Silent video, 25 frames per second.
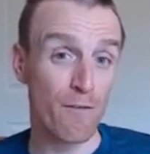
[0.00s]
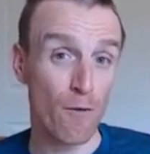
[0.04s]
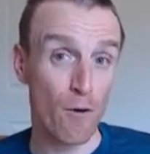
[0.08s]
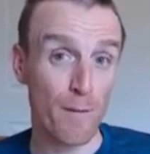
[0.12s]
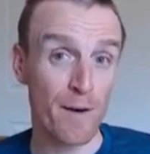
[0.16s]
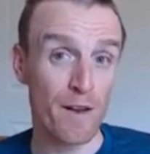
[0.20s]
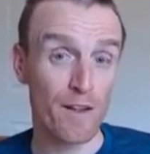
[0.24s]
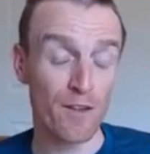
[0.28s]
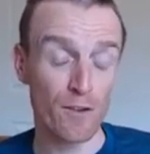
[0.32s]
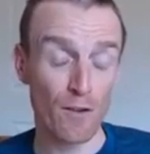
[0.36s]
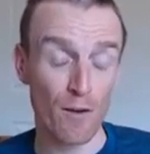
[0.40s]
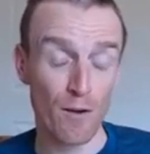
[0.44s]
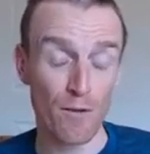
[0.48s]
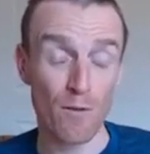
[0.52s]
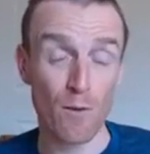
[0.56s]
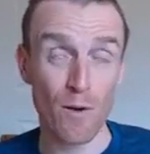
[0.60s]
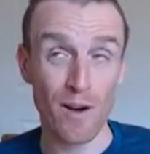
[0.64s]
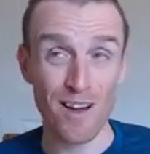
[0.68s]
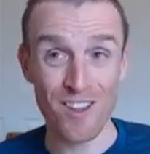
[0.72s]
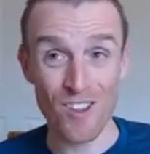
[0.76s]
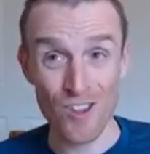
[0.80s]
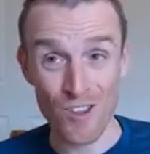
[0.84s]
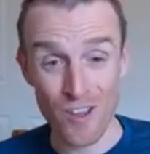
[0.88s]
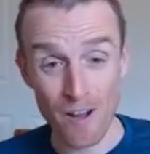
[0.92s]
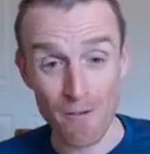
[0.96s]
4 minutes off,
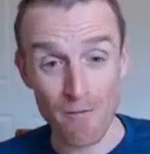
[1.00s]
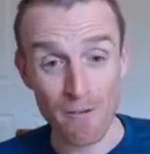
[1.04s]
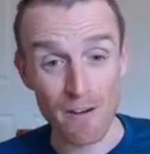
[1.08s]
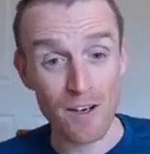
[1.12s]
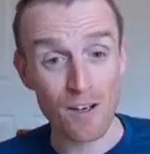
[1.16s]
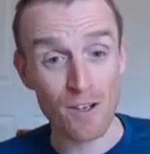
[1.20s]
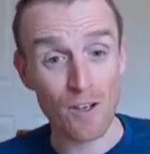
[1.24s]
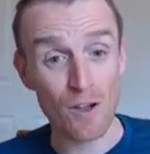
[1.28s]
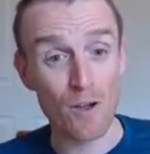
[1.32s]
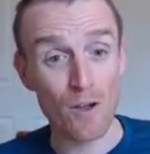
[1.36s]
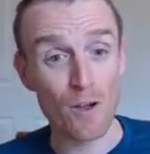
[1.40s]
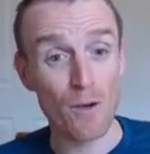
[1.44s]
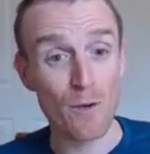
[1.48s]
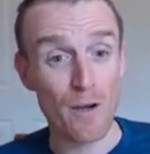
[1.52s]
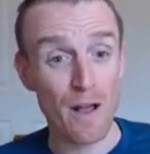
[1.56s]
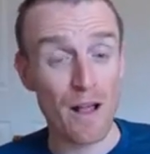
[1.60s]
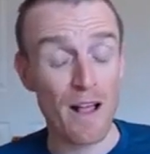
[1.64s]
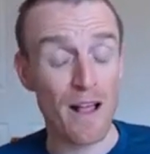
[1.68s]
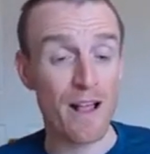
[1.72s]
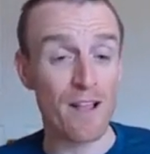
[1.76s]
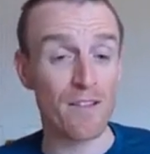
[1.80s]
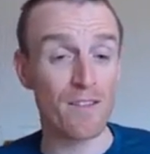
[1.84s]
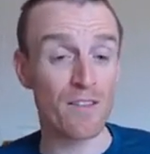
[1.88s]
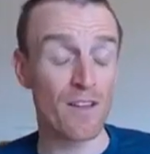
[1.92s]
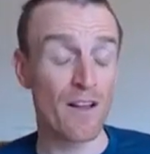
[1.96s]
what I generally do
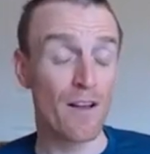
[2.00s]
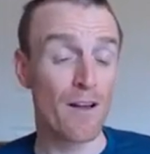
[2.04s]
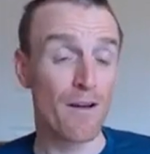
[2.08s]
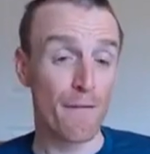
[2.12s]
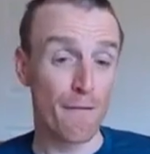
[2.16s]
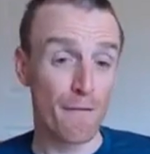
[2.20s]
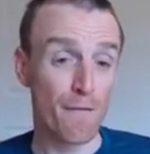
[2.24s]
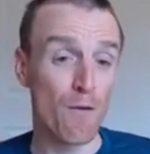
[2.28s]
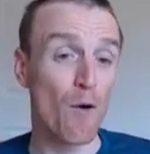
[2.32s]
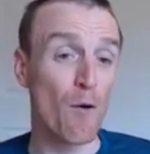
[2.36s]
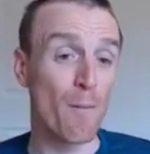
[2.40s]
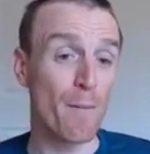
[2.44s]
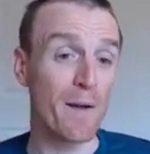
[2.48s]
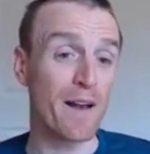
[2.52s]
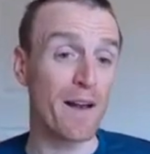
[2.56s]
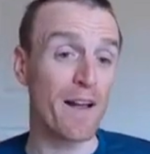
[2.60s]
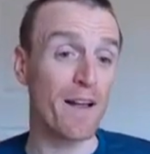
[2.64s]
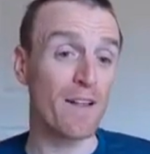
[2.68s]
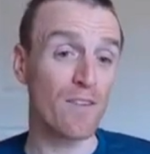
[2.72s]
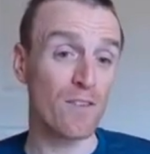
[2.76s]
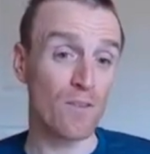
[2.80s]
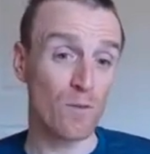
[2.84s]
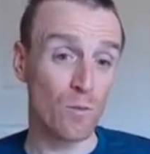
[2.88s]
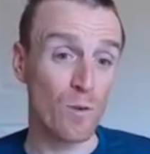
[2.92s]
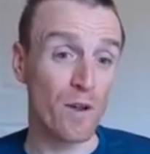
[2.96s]
is 4
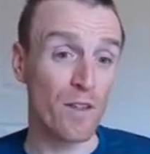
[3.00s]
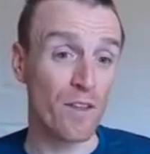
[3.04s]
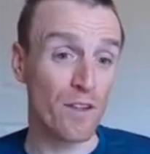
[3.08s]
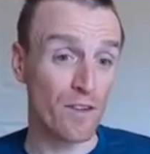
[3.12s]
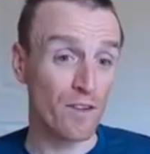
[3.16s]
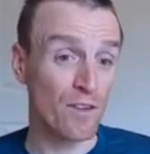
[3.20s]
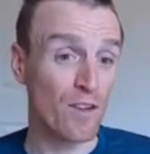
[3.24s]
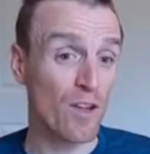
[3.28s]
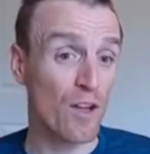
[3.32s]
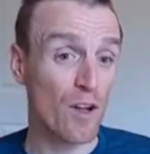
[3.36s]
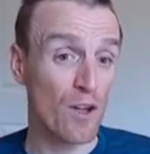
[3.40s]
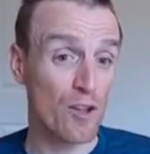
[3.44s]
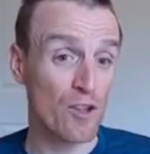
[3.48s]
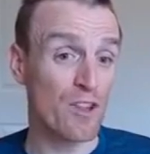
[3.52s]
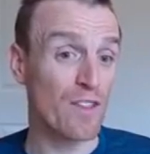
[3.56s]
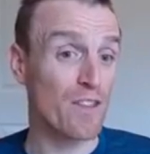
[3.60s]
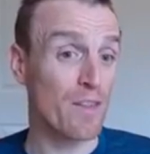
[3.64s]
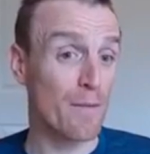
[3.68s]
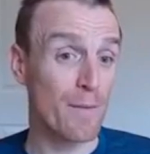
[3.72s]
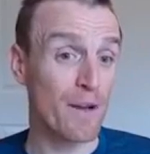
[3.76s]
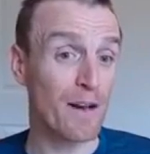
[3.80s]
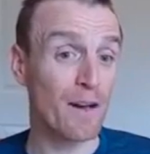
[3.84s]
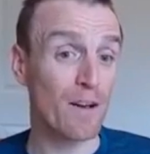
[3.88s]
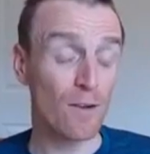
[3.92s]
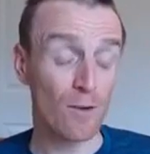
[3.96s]
minutes with a surge in the
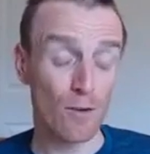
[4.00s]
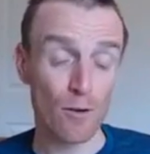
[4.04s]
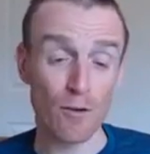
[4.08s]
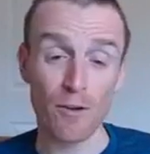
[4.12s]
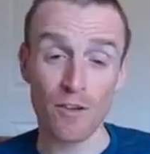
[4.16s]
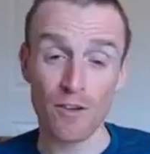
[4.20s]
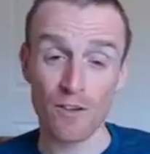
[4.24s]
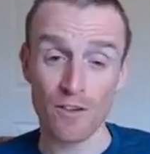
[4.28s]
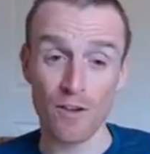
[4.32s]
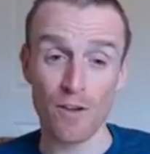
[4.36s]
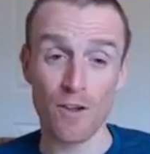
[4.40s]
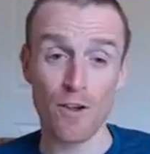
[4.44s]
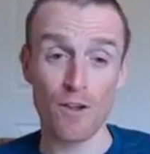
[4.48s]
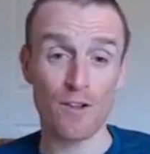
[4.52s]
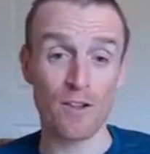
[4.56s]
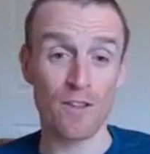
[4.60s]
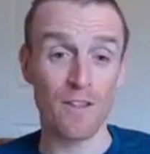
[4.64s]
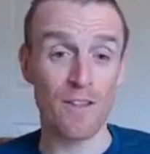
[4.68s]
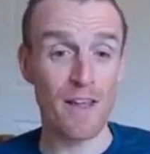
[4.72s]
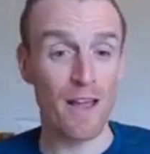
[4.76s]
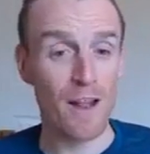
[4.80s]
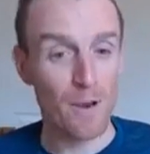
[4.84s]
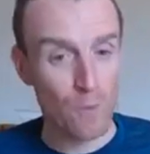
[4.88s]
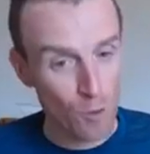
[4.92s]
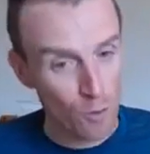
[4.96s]
middle or a surge in
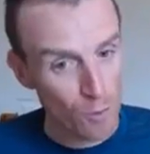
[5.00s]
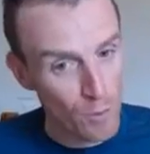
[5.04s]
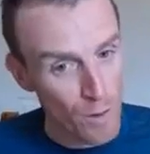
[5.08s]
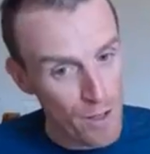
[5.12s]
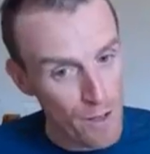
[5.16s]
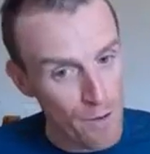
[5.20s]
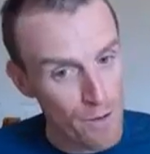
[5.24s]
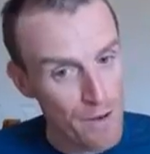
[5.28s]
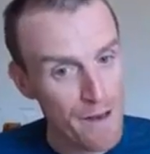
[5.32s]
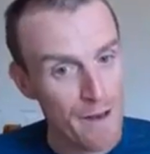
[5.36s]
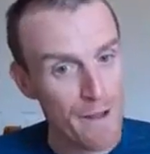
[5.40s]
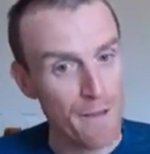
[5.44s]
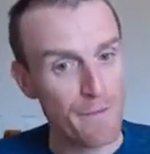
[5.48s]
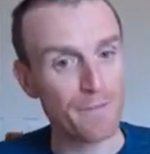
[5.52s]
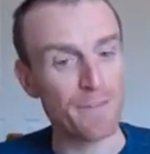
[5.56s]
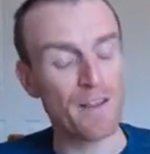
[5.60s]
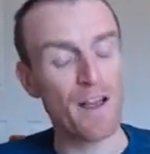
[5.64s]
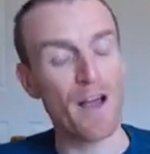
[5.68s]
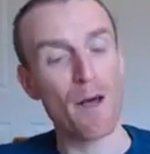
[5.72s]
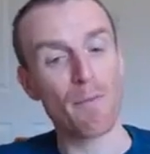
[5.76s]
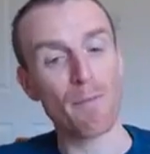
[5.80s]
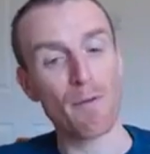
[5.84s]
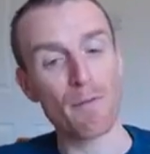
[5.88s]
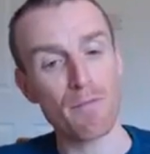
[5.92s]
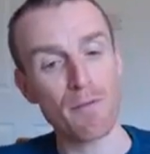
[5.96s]
the end, which where you lift it
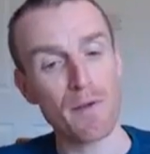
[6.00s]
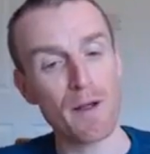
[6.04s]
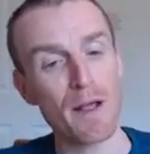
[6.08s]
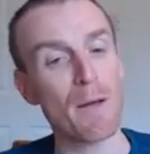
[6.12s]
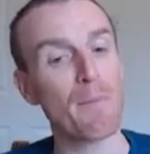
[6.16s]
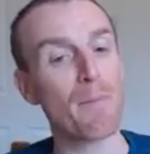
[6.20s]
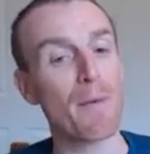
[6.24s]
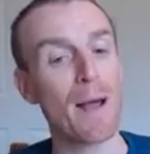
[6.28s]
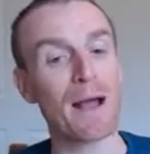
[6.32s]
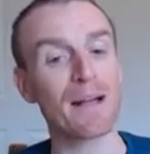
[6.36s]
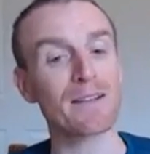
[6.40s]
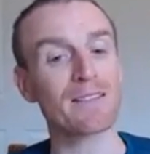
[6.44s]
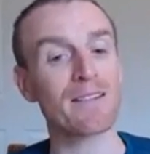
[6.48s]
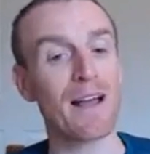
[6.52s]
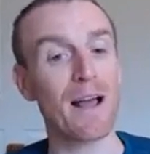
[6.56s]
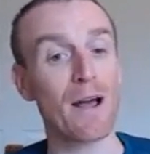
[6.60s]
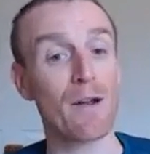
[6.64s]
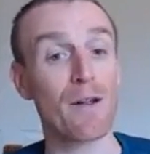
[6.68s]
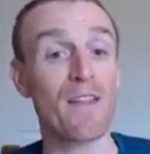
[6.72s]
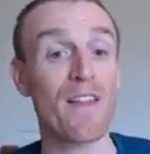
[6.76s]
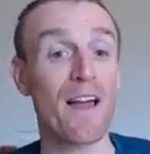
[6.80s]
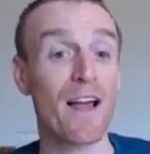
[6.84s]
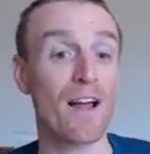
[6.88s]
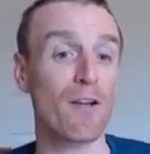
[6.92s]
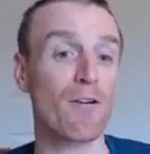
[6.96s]
up and bring it back down,
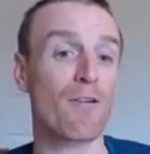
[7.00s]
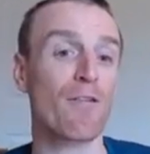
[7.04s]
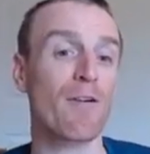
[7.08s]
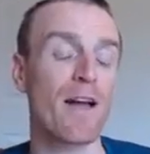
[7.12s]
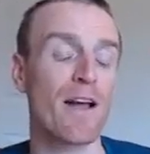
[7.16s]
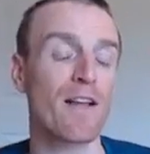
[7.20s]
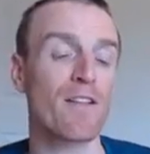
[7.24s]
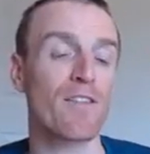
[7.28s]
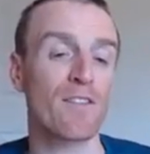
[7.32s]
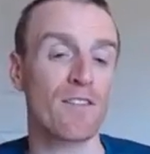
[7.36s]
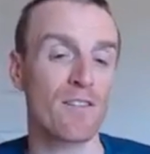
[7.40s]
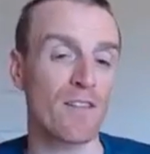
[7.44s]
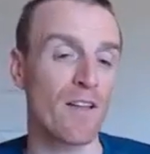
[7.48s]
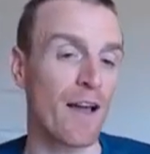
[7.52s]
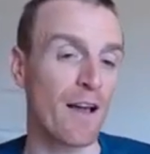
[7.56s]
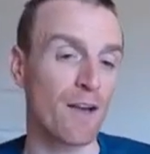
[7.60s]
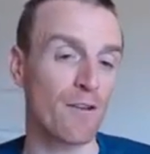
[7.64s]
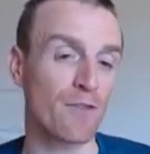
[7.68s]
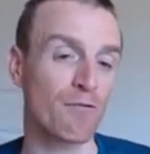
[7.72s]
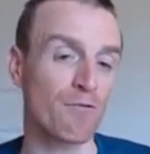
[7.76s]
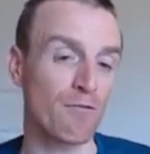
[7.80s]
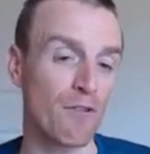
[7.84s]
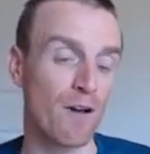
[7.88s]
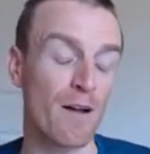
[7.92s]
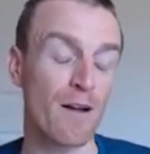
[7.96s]
and that creates
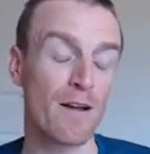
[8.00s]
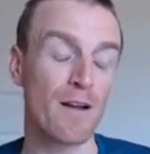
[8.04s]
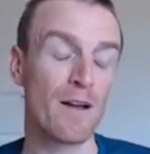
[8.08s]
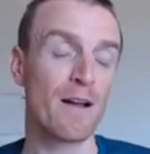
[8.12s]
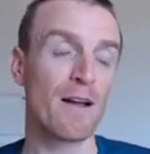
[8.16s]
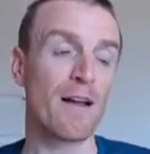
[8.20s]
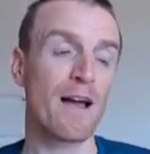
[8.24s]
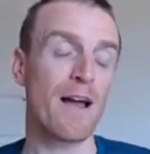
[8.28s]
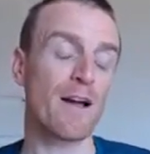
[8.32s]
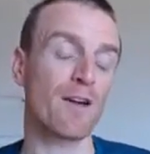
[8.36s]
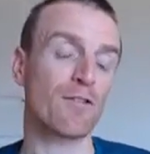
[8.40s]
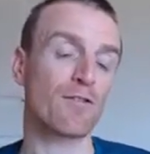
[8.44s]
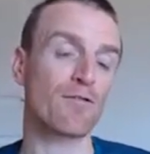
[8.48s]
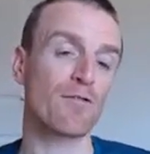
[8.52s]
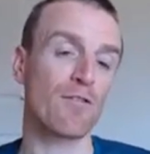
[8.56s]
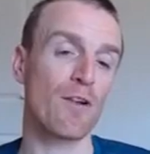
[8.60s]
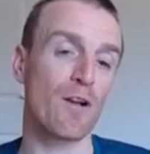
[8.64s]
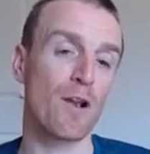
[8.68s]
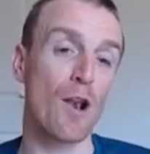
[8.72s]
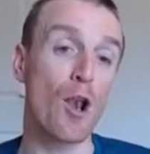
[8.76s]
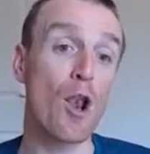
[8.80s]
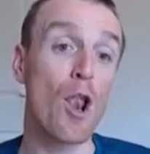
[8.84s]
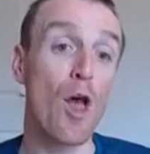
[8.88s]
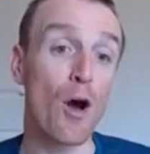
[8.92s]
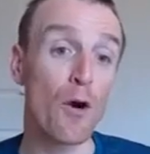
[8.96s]
extra
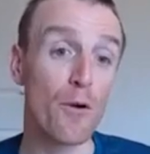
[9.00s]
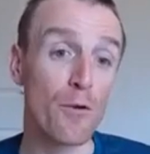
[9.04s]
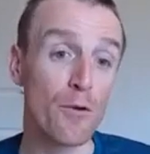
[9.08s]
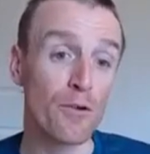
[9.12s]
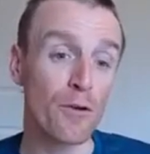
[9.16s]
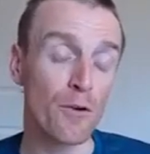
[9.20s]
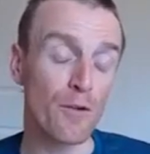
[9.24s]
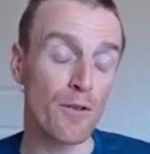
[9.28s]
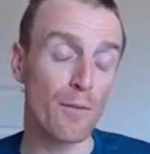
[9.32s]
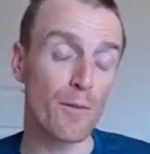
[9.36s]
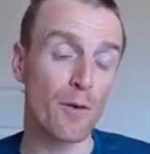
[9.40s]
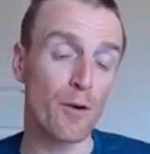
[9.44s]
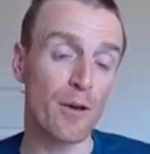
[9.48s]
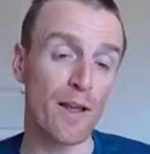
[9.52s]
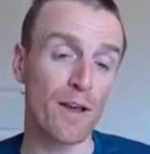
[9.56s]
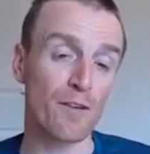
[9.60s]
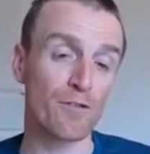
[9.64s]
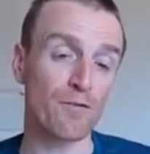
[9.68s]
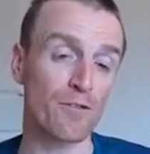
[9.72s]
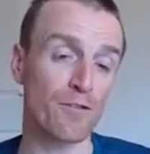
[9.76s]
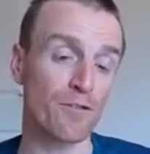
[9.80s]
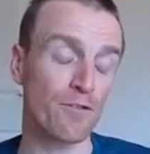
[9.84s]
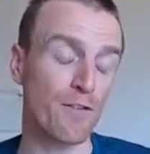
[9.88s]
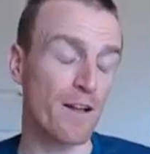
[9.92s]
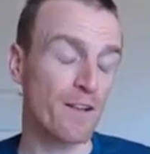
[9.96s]
load on the body,
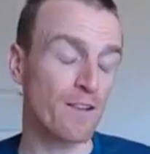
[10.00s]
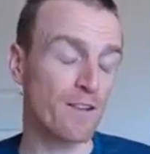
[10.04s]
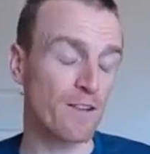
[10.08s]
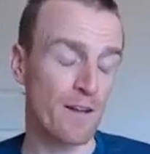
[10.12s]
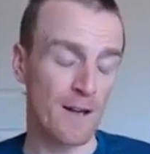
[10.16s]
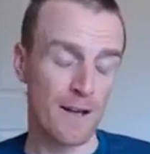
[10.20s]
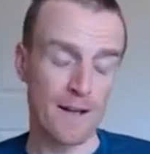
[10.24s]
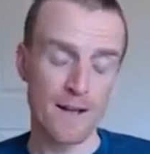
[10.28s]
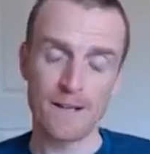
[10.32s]
extra stress.